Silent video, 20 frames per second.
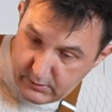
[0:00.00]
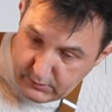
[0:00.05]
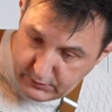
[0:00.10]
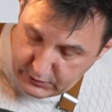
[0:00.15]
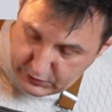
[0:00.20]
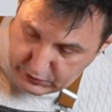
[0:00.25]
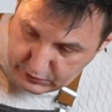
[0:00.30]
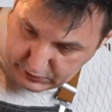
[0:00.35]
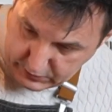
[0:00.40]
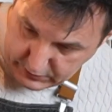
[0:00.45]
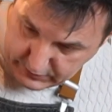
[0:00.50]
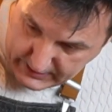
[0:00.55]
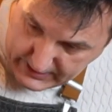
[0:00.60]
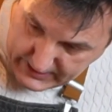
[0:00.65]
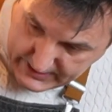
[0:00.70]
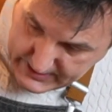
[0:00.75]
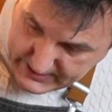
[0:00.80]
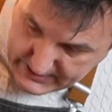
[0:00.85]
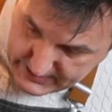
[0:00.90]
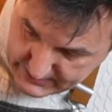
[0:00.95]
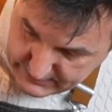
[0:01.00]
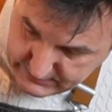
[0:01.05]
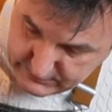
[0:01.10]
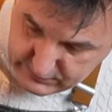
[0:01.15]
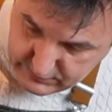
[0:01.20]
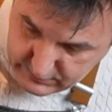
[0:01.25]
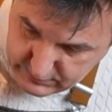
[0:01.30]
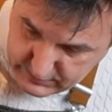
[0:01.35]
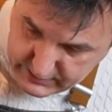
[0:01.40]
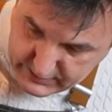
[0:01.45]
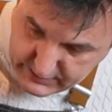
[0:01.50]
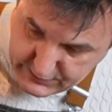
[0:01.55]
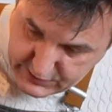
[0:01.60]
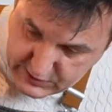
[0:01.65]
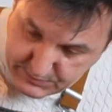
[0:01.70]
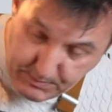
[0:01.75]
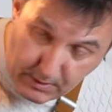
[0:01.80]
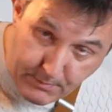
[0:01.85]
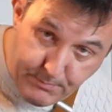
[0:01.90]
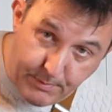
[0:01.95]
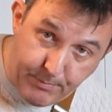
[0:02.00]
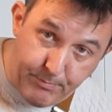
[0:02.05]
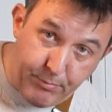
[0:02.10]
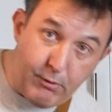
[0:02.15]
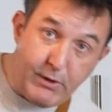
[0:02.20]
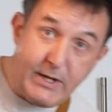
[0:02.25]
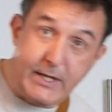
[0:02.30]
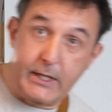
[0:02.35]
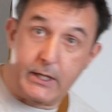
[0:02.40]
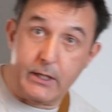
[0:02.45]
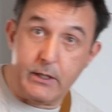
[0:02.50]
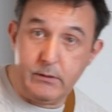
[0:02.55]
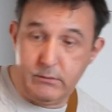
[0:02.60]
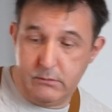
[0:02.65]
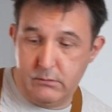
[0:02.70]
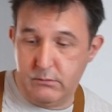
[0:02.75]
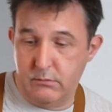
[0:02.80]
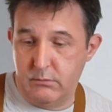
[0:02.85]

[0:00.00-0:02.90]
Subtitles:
you could add smoked paprika,